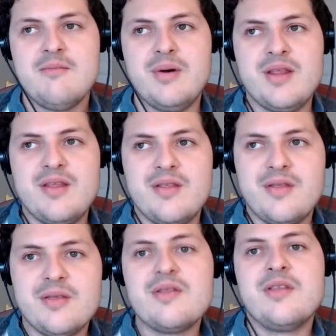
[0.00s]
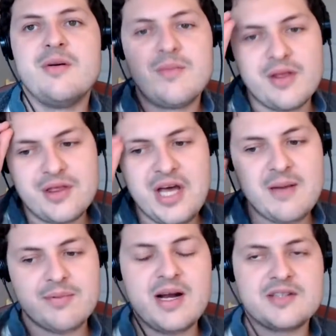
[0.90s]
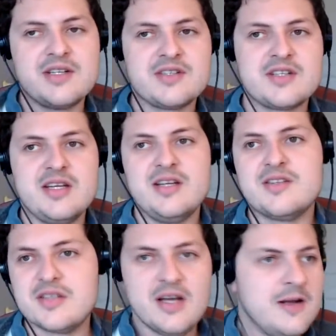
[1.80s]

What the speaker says: But the thought process is,